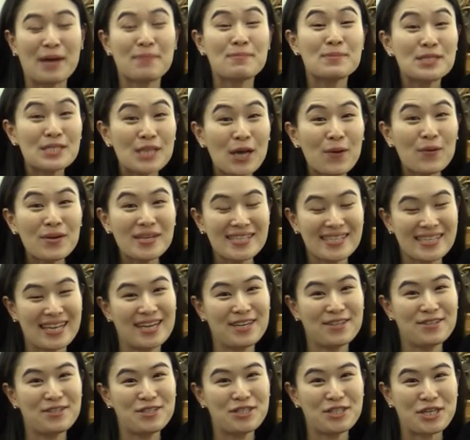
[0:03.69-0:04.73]
I'm so
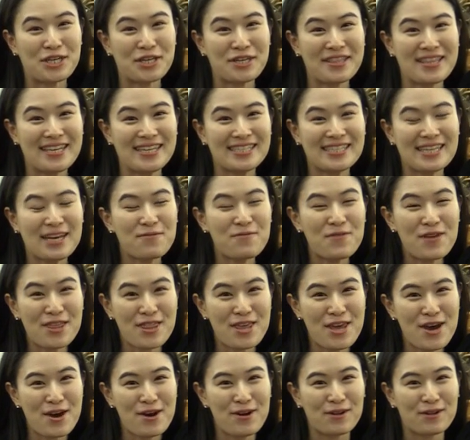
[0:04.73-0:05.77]
excited to share this time with
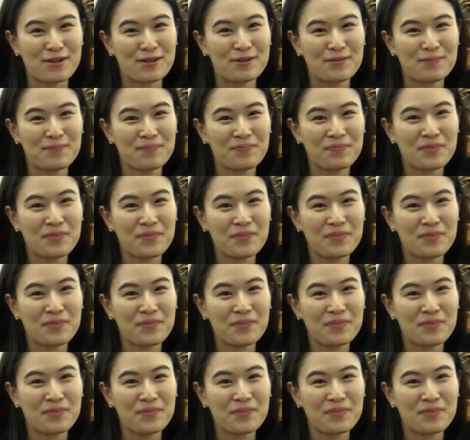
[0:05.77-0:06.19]
y'all.